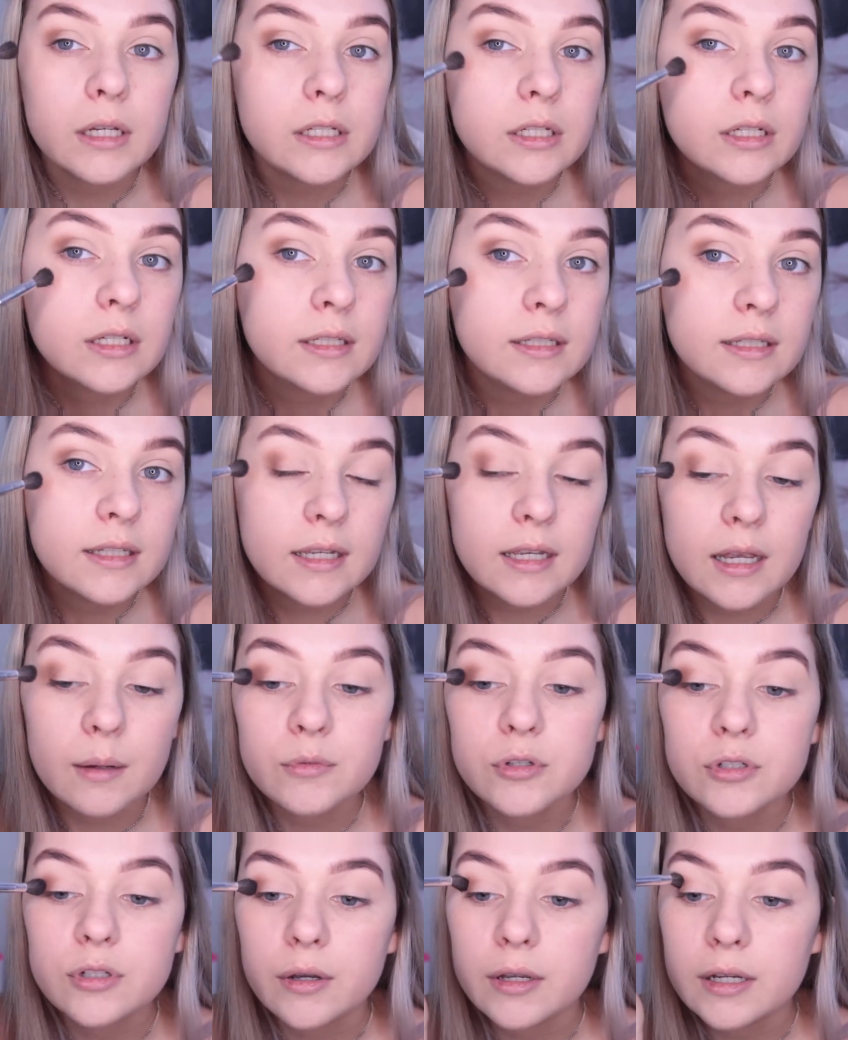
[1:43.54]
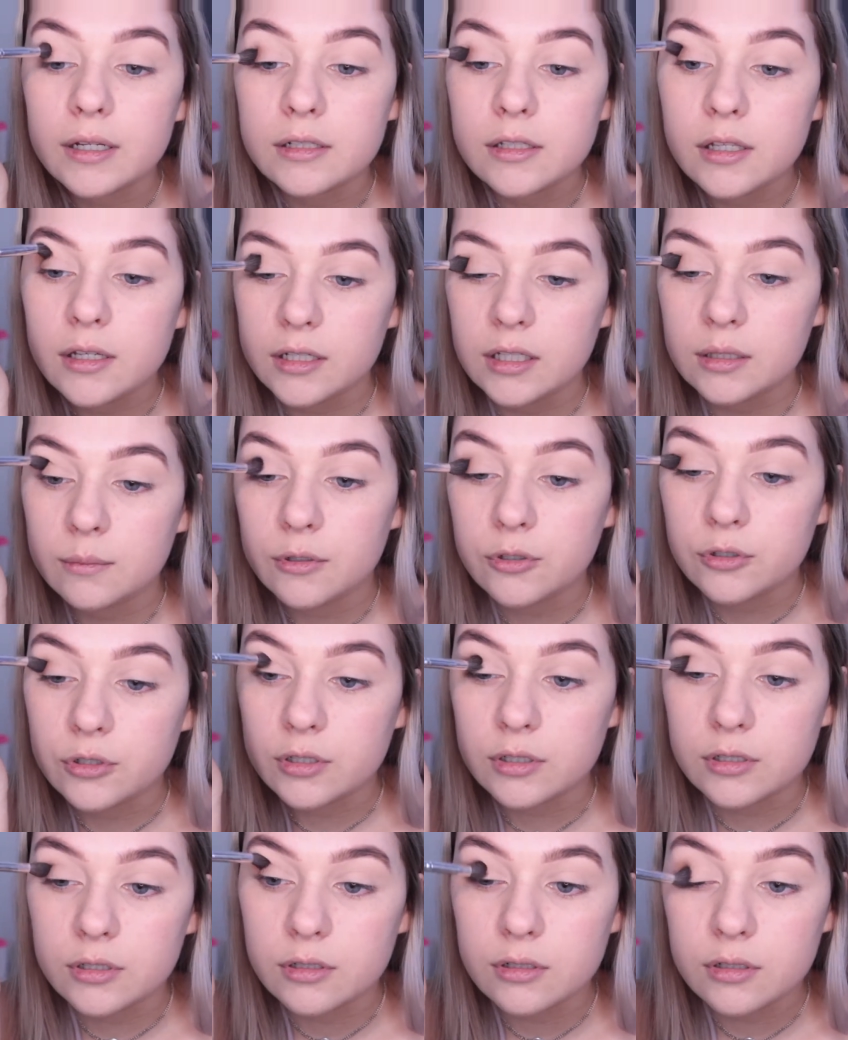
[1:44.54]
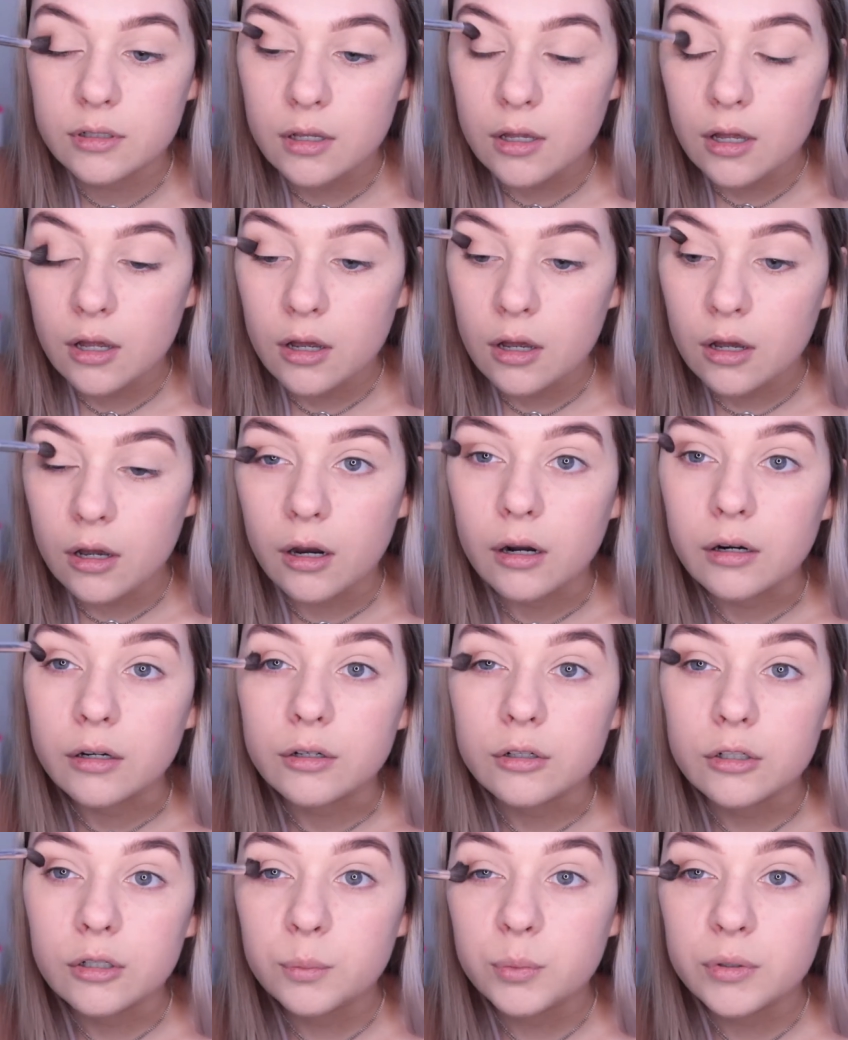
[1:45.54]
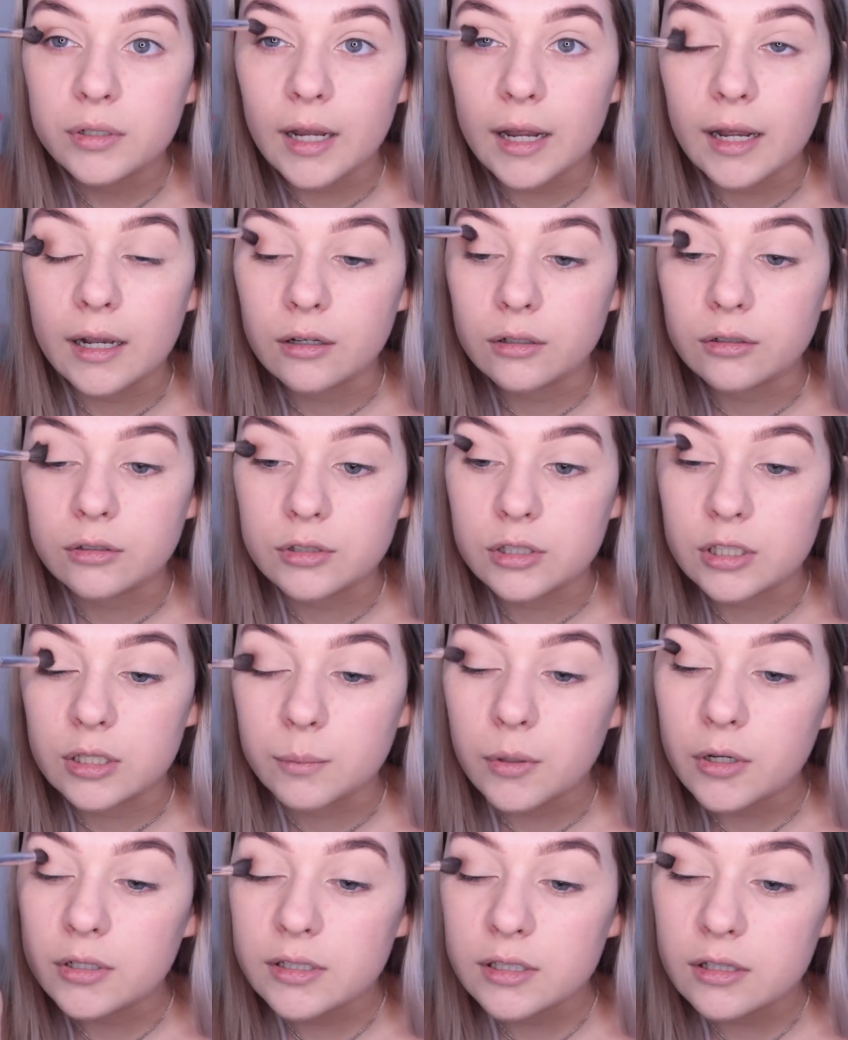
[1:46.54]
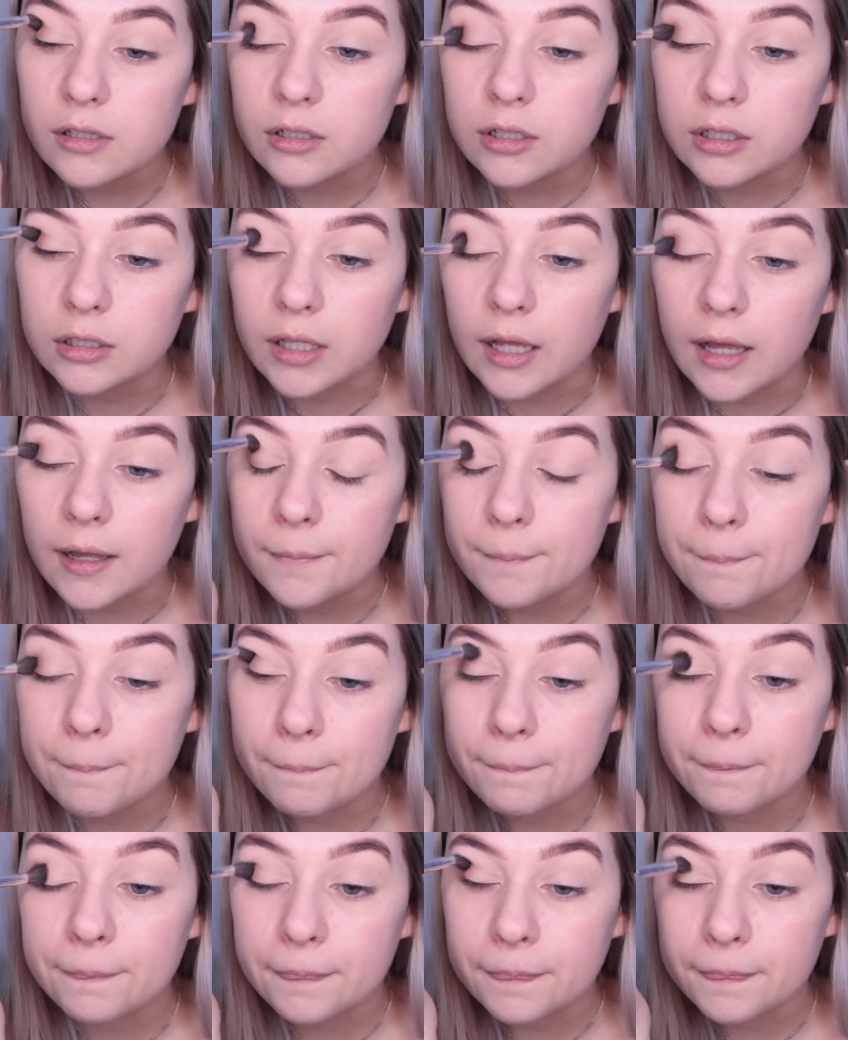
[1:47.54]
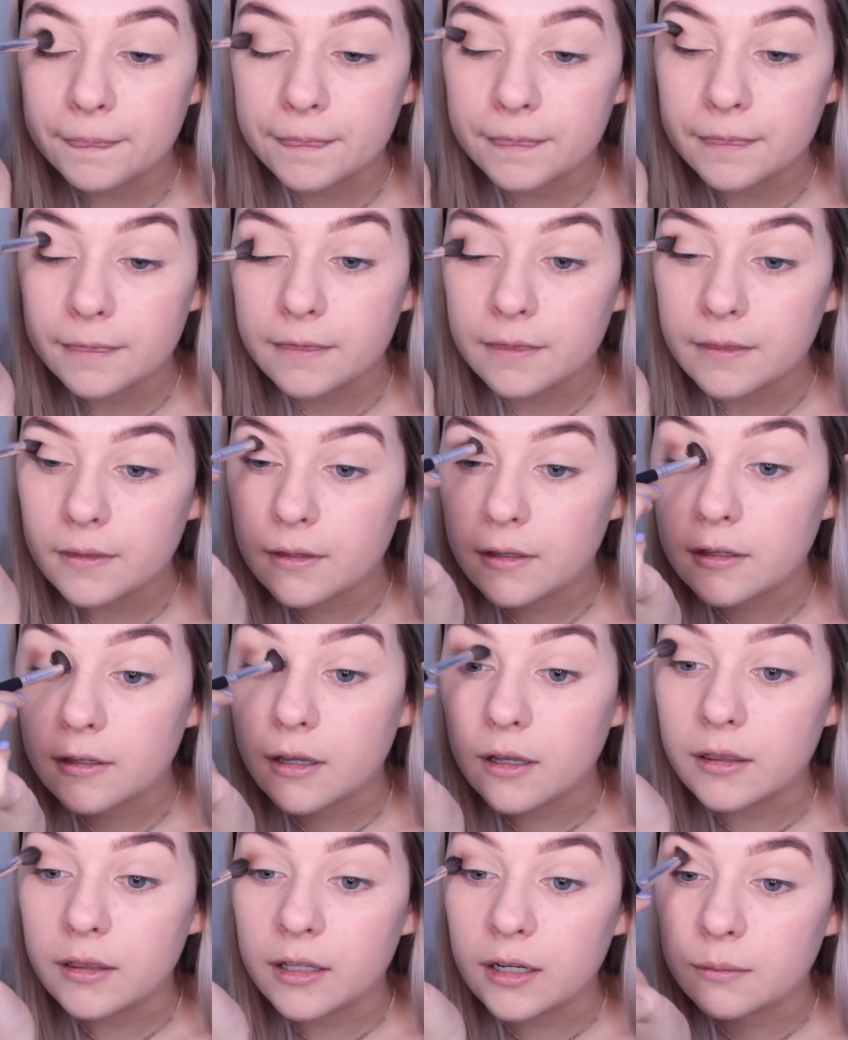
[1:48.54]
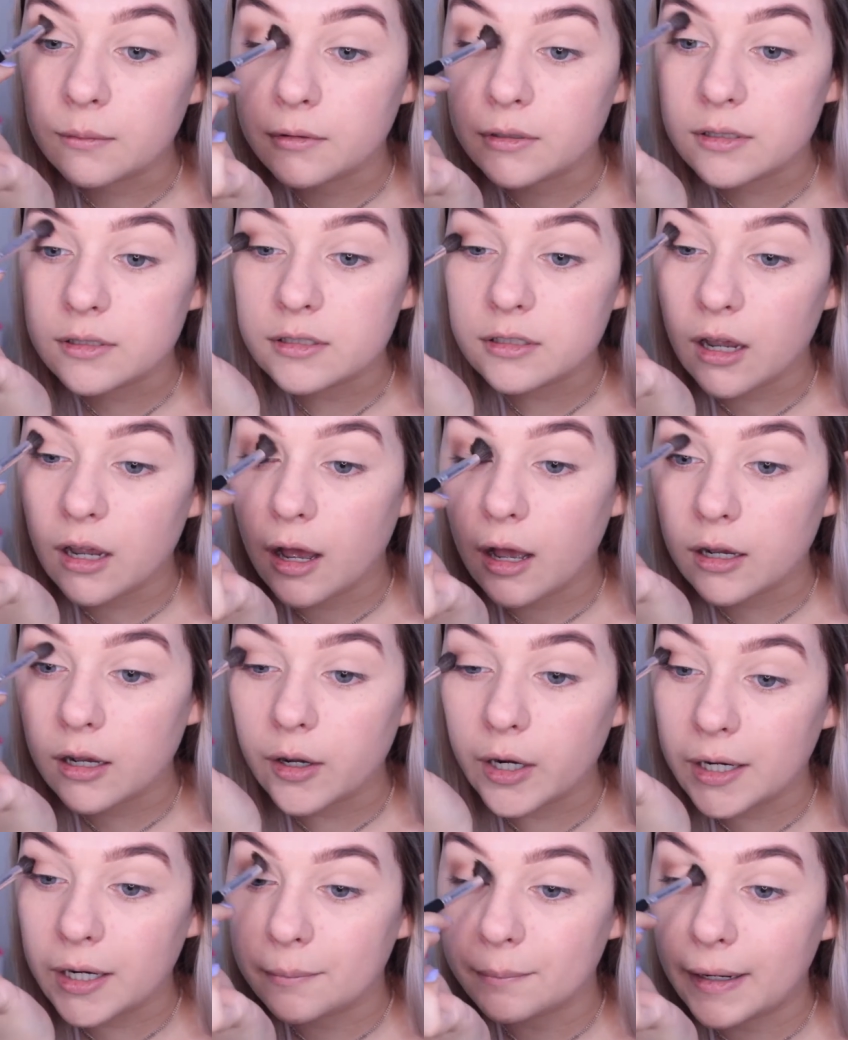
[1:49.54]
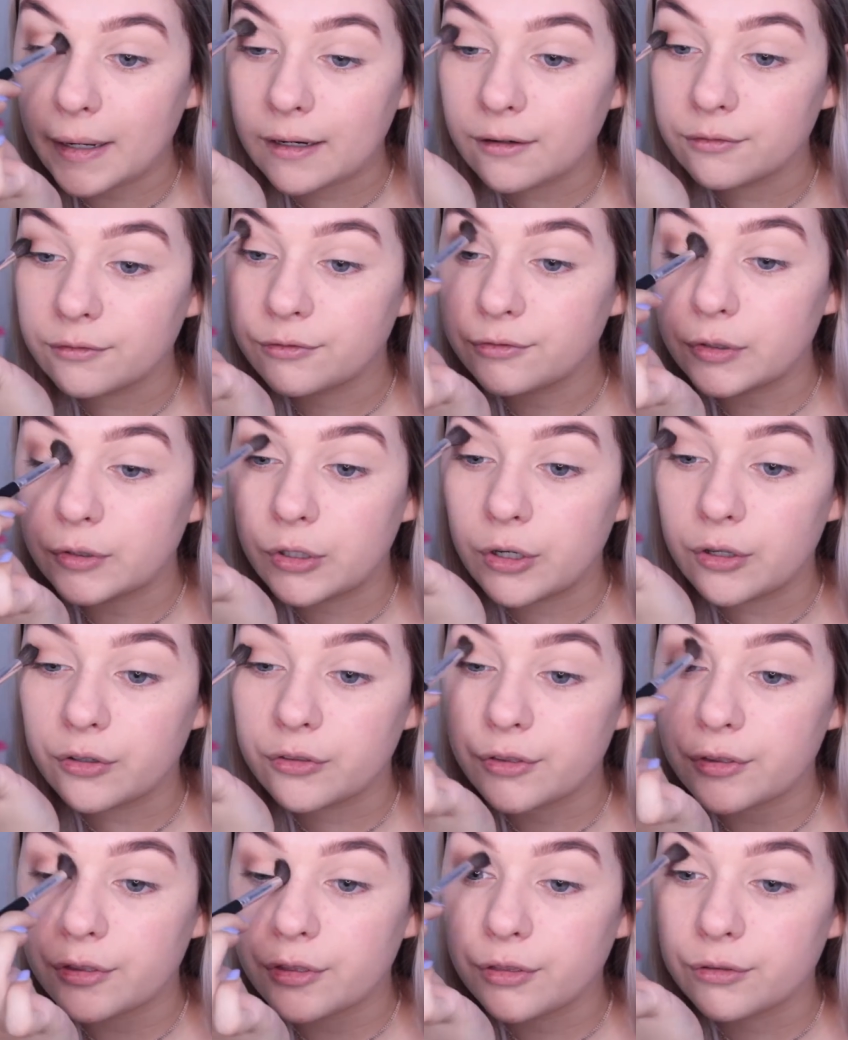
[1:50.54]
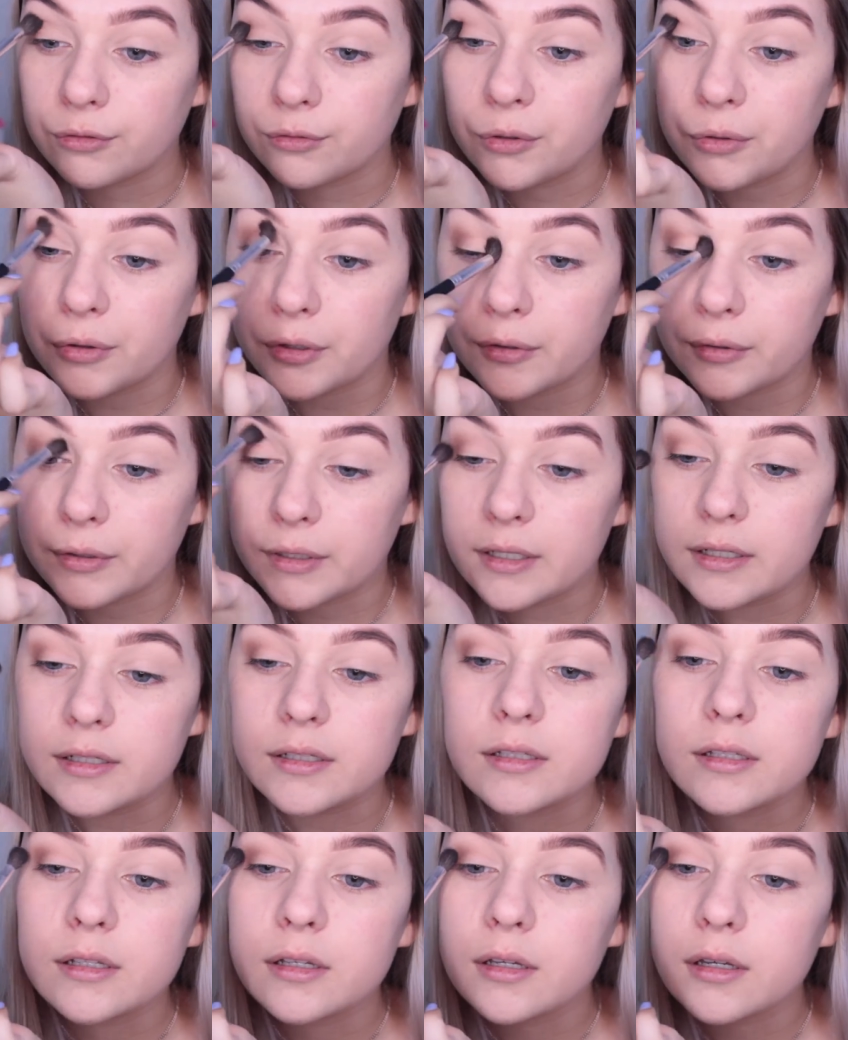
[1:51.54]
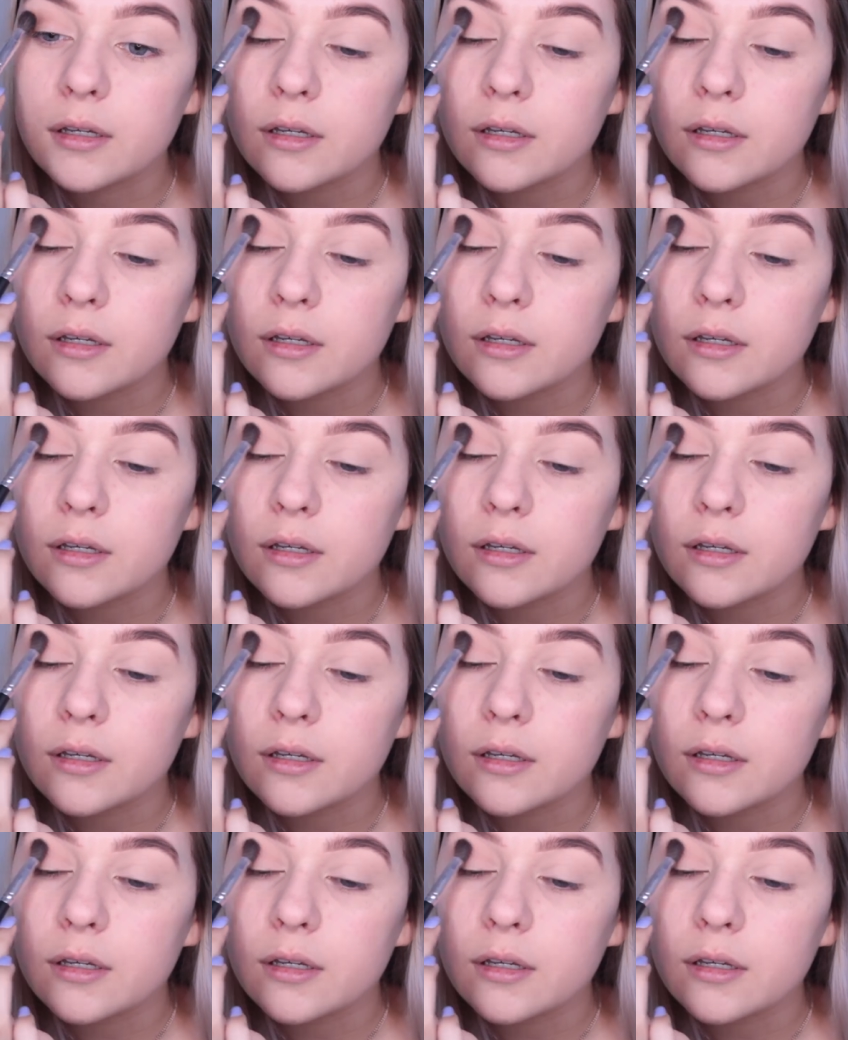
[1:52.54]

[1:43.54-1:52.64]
As you can see, I'm just going in circular motions on an upward angle to deposit the colour, and then I'm going to start going back and forth through the crease.